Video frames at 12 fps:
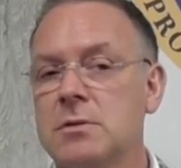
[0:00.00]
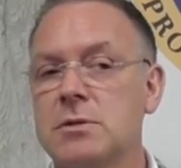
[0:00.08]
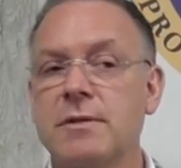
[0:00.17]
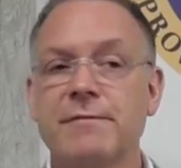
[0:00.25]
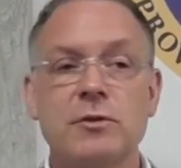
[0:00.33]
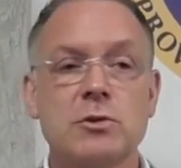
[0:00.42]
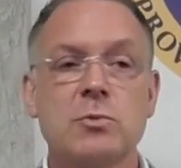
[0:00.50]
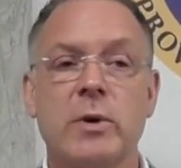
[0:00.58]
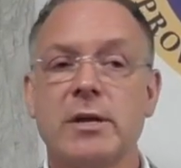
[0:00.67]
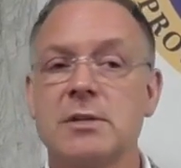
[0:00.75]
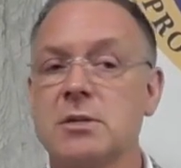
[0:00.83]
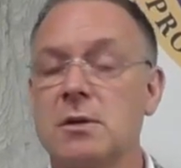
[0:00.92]
So the first
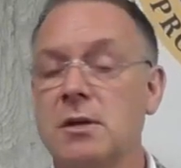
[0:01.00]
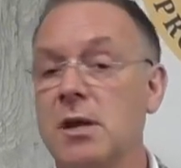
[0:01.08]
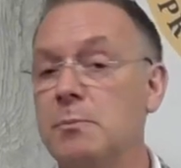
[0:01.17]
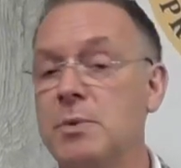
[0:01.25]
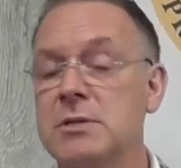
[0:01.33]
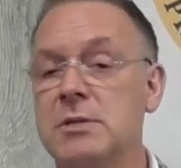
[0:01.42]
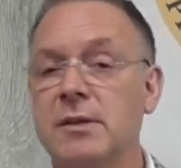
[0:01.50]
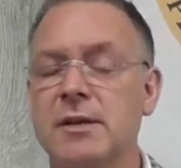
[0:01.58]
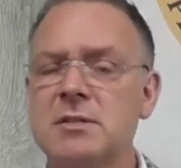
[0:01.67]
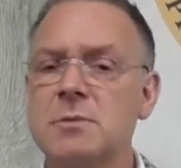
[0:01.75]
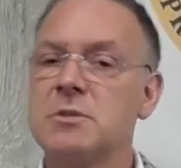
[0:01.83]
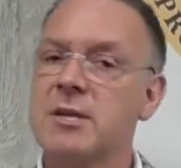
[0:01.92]
one is keep busy,
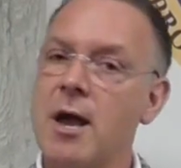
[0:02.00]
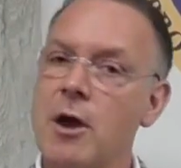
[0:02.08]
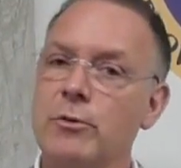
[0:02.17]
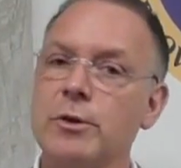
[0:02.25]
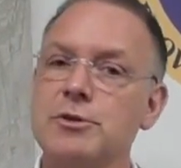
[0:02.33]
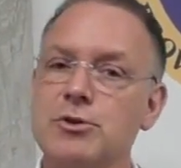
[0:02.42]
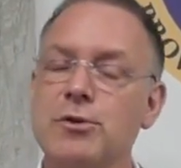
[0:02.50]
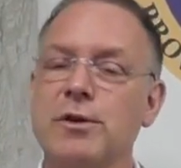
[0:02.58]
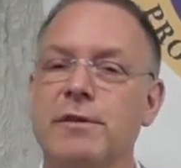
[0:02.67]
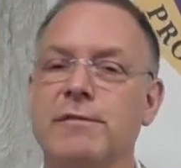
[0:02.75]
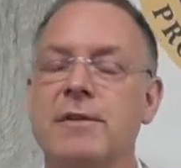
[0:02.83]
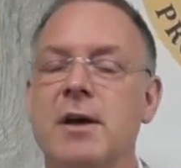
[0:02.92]
and that seems
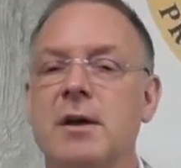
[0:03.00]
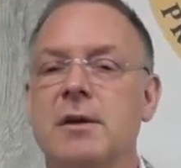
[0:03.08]
counterintuitive